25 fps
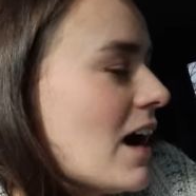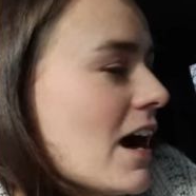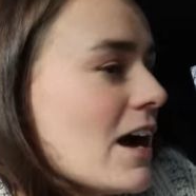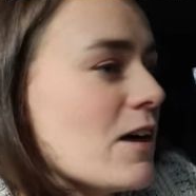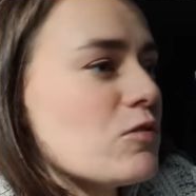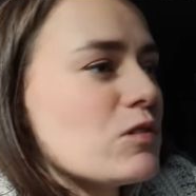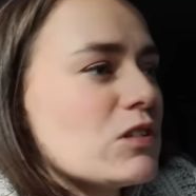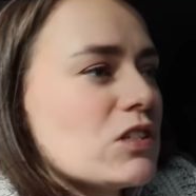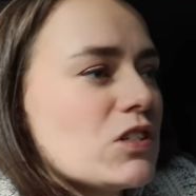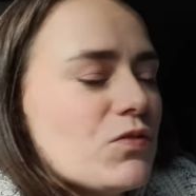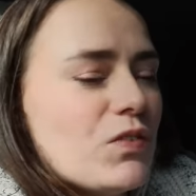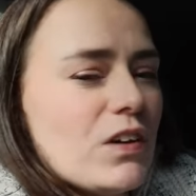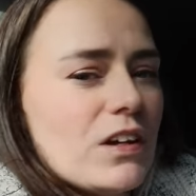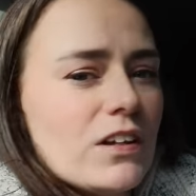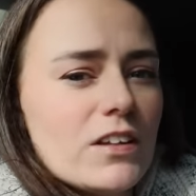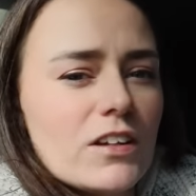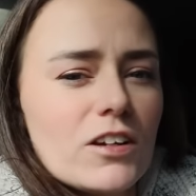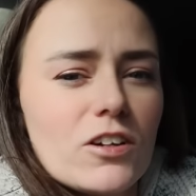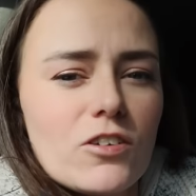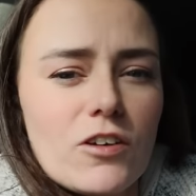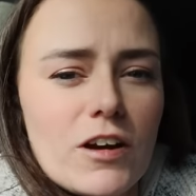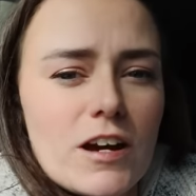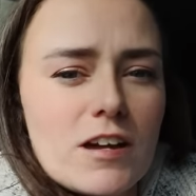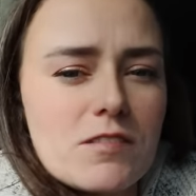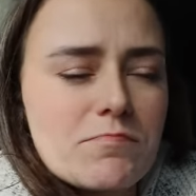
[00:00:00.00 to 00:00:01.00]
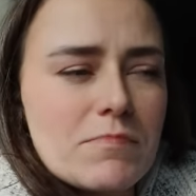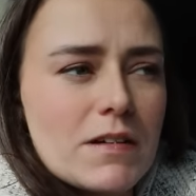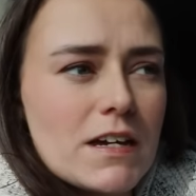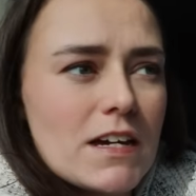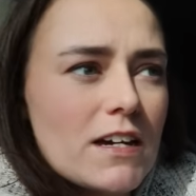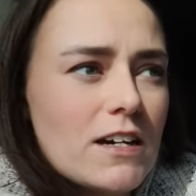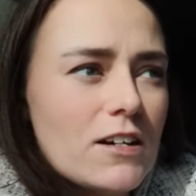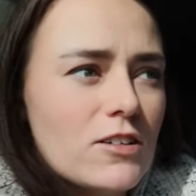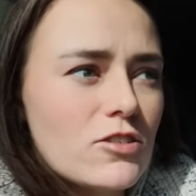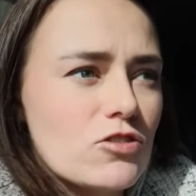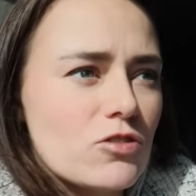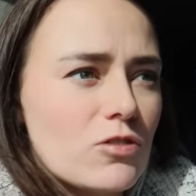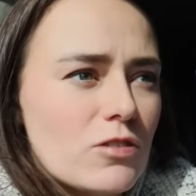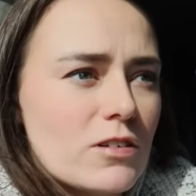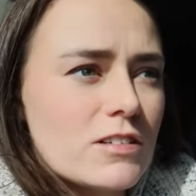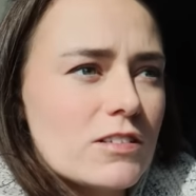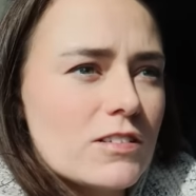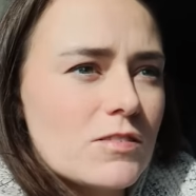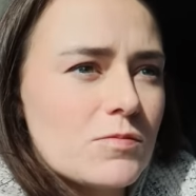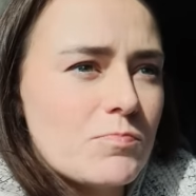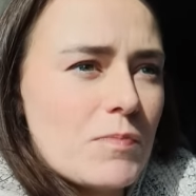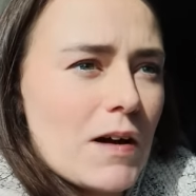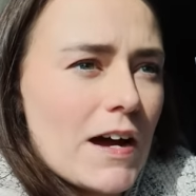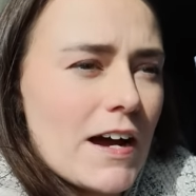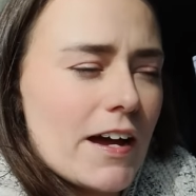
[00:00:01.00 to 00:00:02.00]
I was feeling crampy
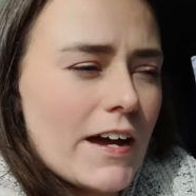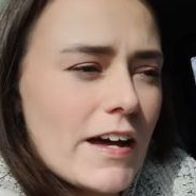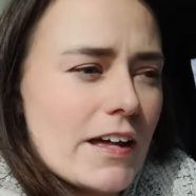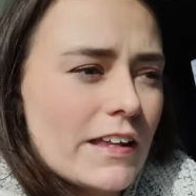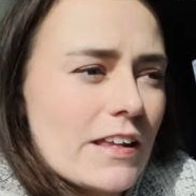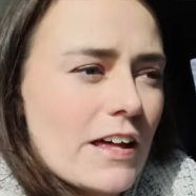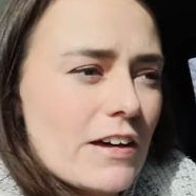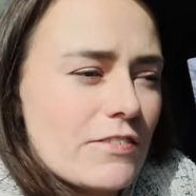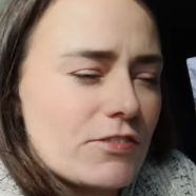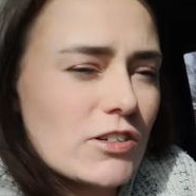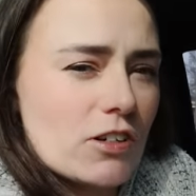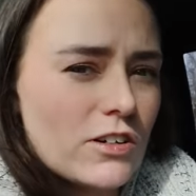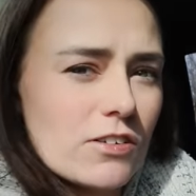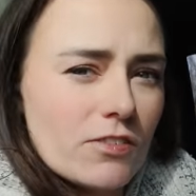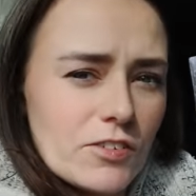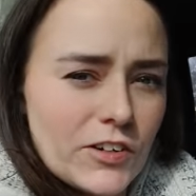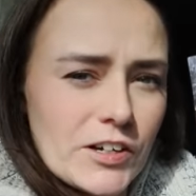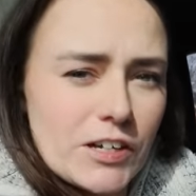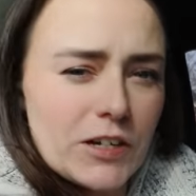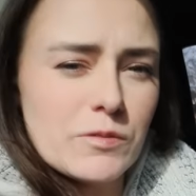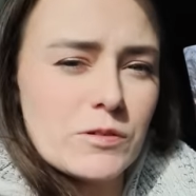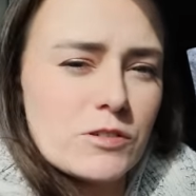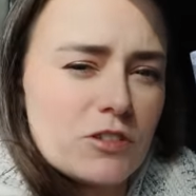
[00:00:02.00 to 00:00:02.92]
towards my left ovary,